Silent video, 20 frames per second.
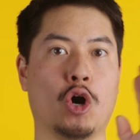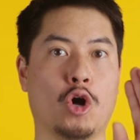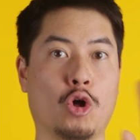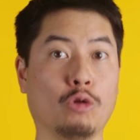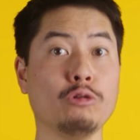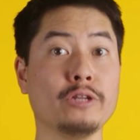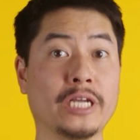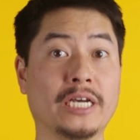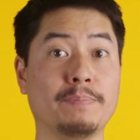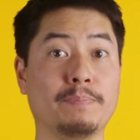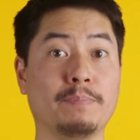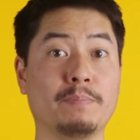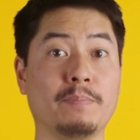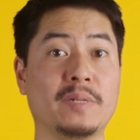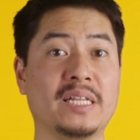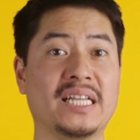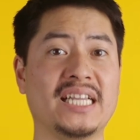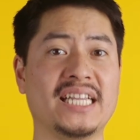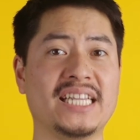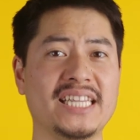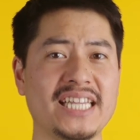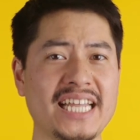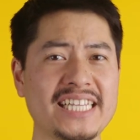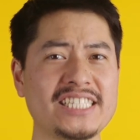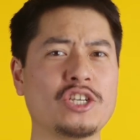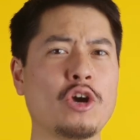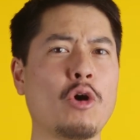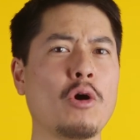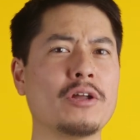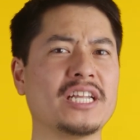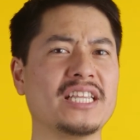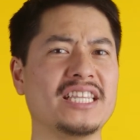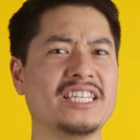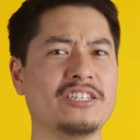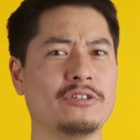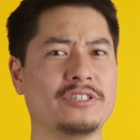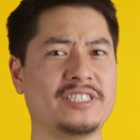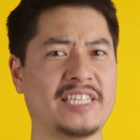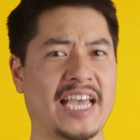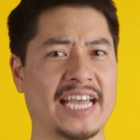Hold up, let's go on a
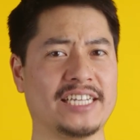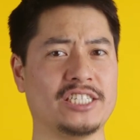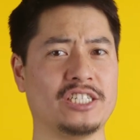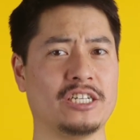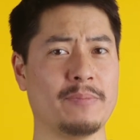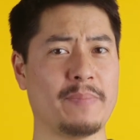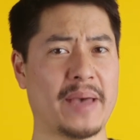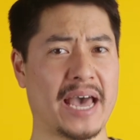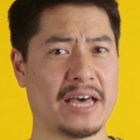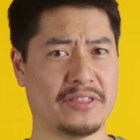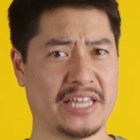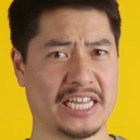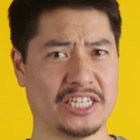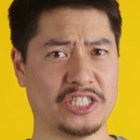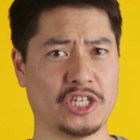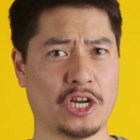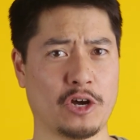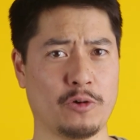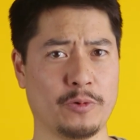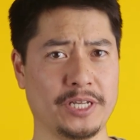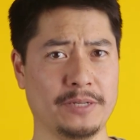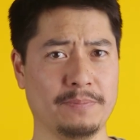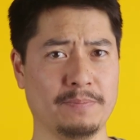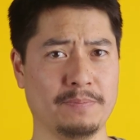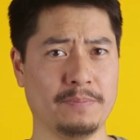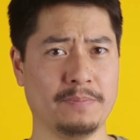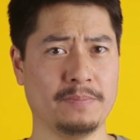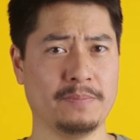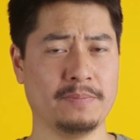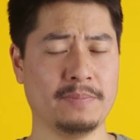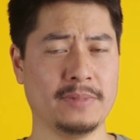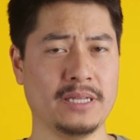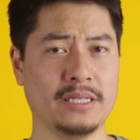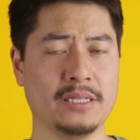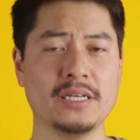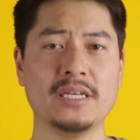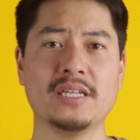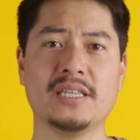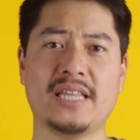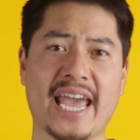little tangent about that, shall we?
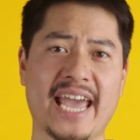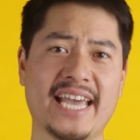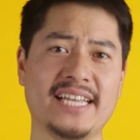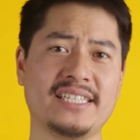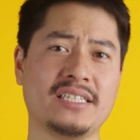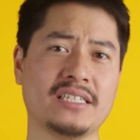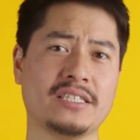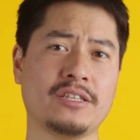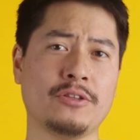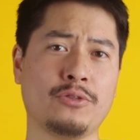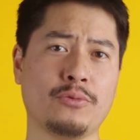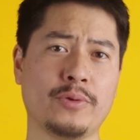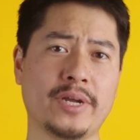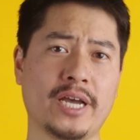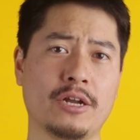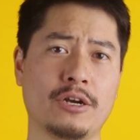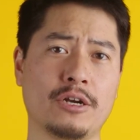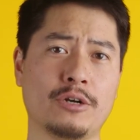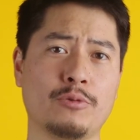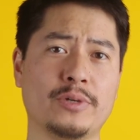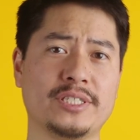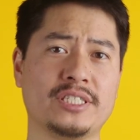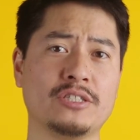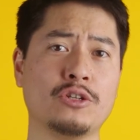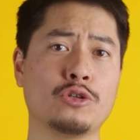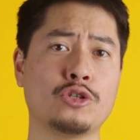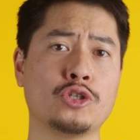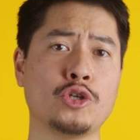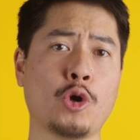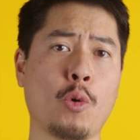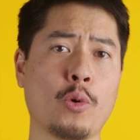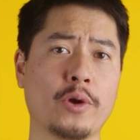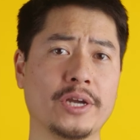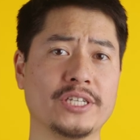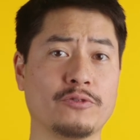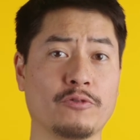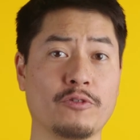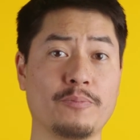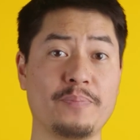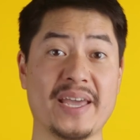The a6300 was
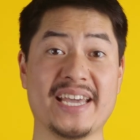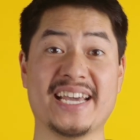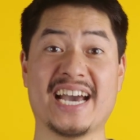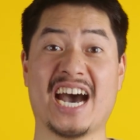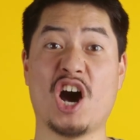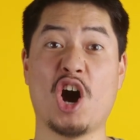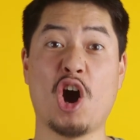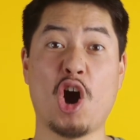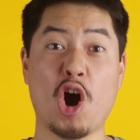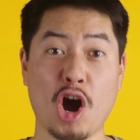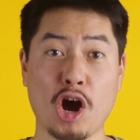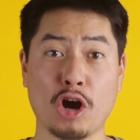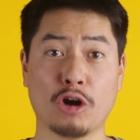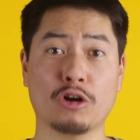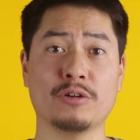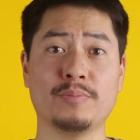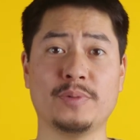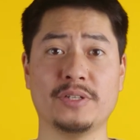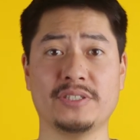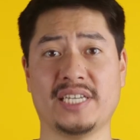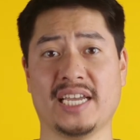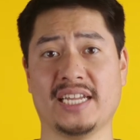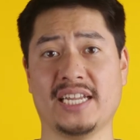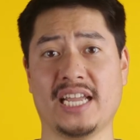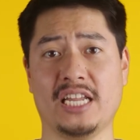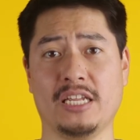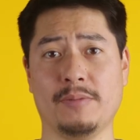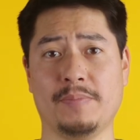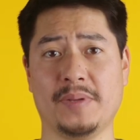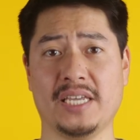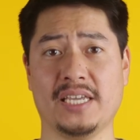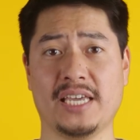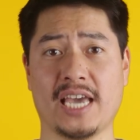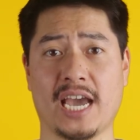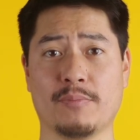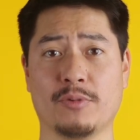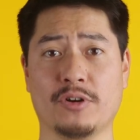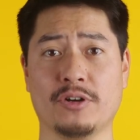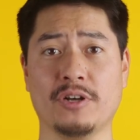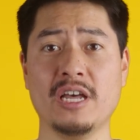notorious for being a horrible 1080p
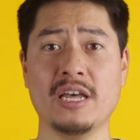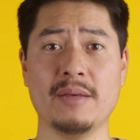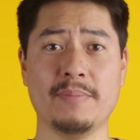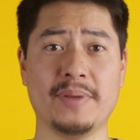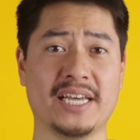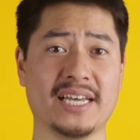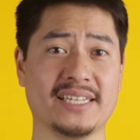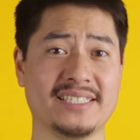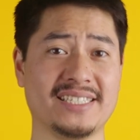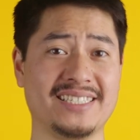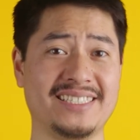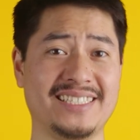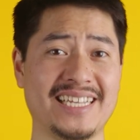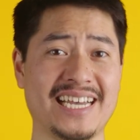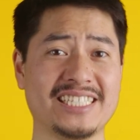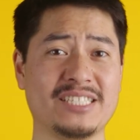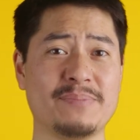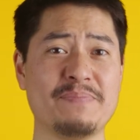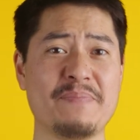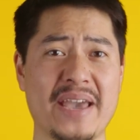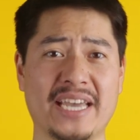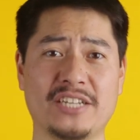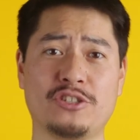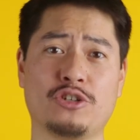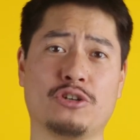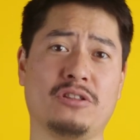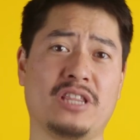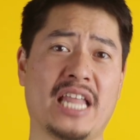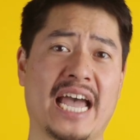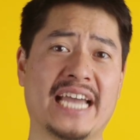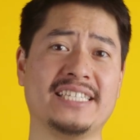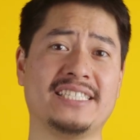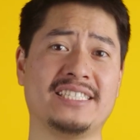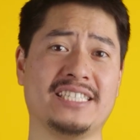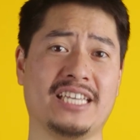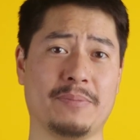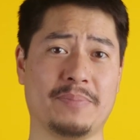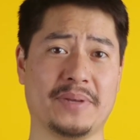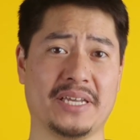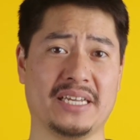camera because it does major line
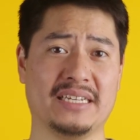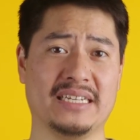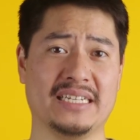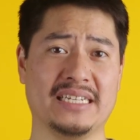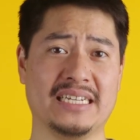skipping,